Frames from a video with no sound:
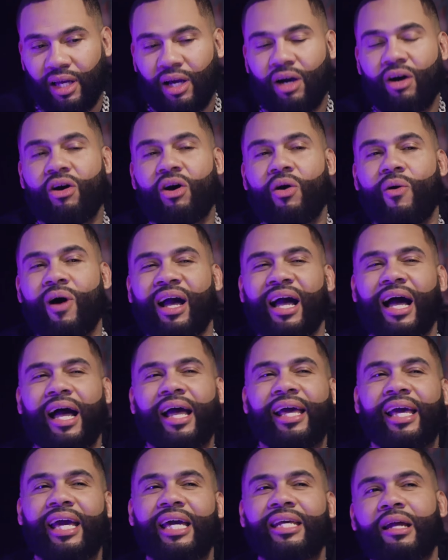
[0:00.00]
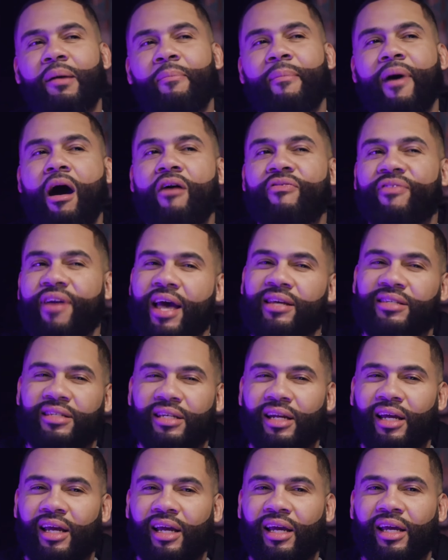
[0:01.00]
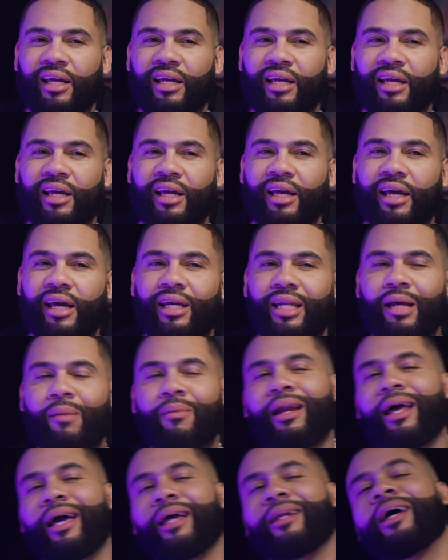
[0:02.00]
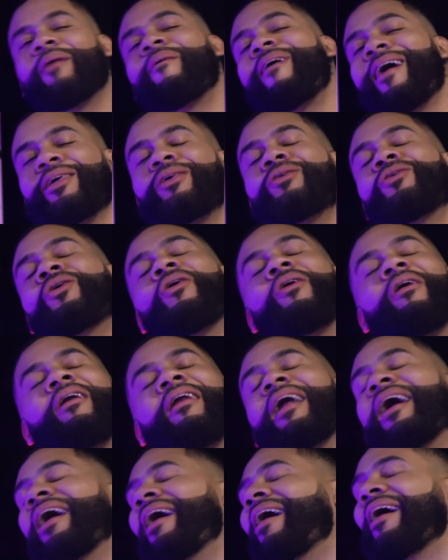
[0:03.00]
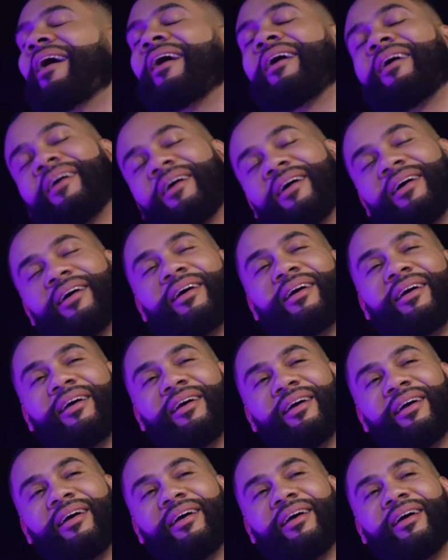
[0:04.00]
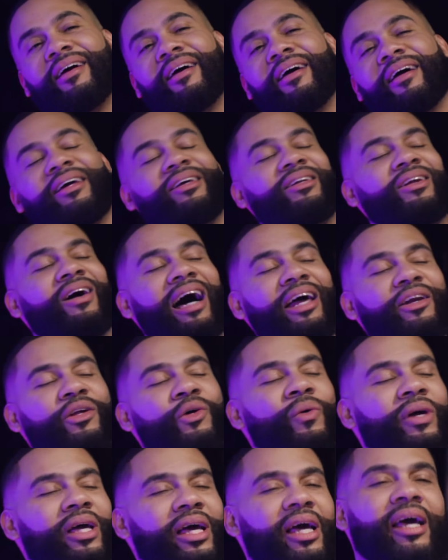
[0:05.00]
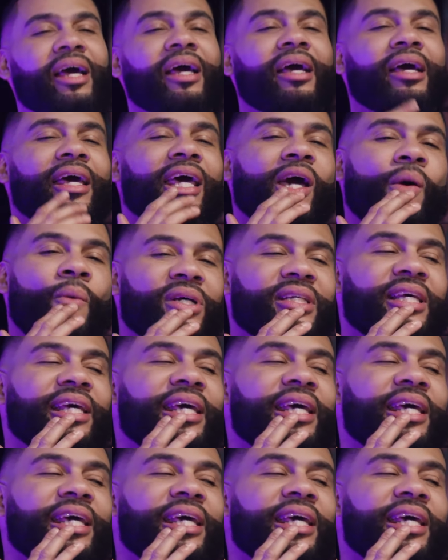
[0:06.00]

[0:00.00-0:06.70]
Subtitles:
I got hit in the mouth yesterday. And I'm like, now why you gonna lie? You know, I knew it was